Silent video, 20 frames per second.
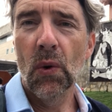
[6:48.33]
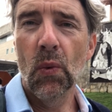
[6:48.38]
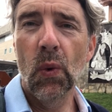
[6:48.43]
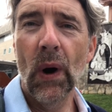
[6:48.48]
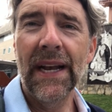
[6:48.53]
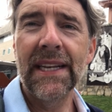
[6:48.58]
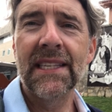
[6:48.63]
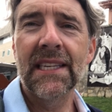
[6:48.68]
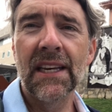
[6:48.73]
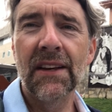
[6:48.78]

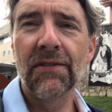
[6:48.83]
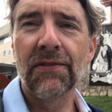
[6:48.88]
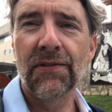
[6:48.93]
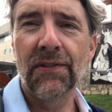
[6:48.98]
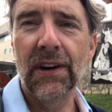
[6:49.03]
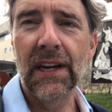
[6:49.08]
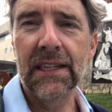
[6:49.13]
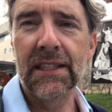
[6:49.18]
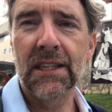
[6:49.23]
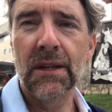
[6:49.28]
waiting
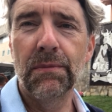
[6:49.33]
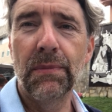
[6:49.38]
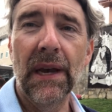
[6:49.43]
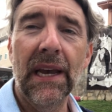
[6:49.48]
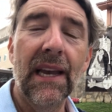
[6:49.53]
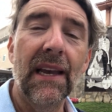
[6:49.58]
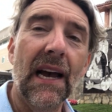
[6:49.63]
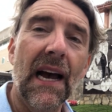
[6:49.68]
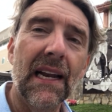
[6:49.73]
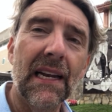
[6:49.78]
for it to
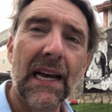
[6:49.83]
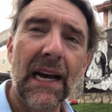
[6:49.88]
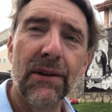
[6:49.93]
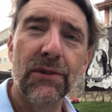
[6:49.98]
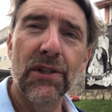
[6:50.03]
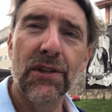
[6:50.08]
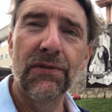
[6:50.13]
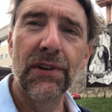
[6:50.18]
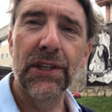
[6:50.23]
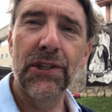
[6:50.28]
be
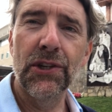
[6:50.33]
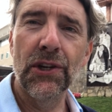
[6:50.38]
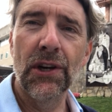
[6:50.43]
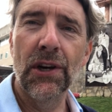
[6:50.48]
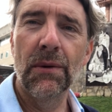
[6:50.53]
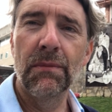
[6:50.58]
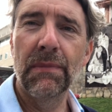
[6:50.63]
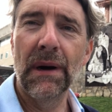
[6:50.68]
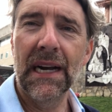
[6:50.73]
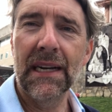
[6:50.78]
allowed to
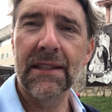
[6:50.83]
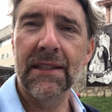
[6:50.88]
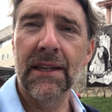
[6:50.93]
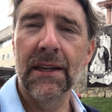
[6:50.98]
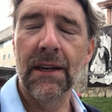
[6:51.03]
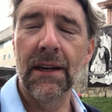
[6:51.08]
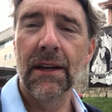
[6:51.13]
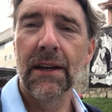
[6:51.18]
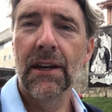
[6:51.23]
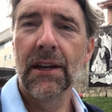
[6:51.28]
return back
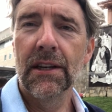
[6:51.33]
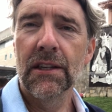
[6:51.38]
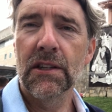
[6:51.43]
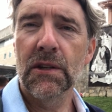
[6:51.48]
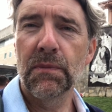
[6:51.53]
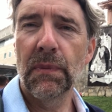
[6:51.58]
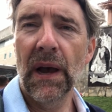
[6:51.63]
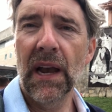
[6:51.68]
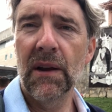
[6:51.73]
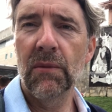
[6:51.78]
to
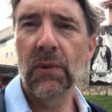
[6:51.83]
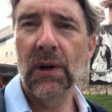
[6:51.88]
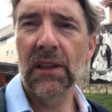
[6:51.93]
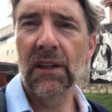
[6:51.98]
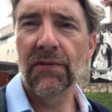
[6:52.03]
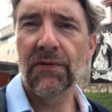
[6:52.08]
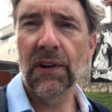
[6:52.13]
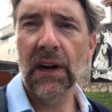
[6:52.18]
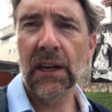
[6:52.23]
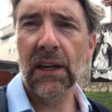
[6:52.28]
Spain when
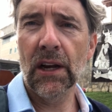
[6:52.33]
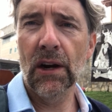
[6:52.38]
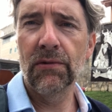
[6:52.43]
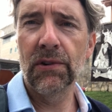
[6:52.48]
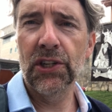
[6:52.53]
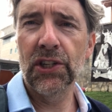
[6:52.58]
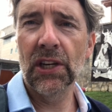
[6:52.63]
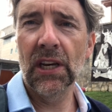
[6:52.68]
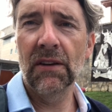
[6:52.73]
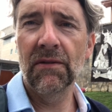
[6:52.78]
the Franco
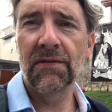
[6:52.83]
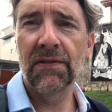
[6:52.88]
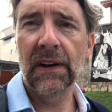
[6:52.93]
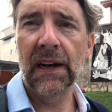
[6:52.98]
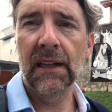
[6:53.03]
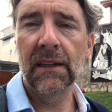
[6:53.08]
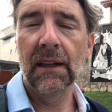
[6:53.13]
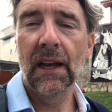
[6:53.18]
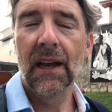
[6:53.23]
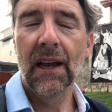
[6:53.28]
regime
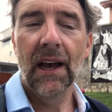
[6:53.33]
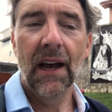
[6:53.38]
fell.